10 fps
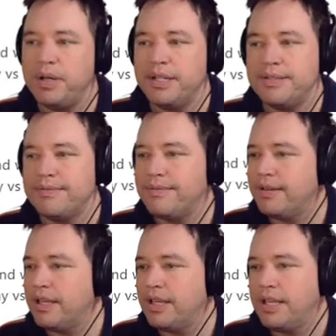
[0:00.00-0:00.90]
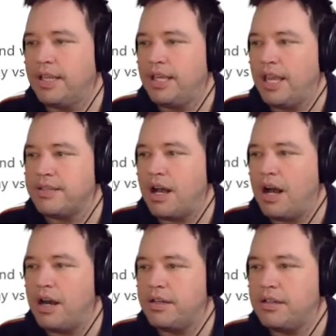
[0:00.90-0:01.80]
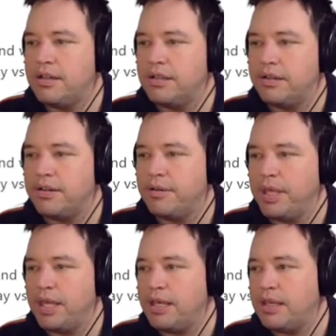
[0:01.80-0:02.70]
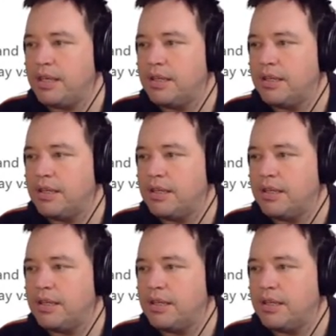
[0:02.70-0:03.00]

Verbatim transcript: but it's unclear to me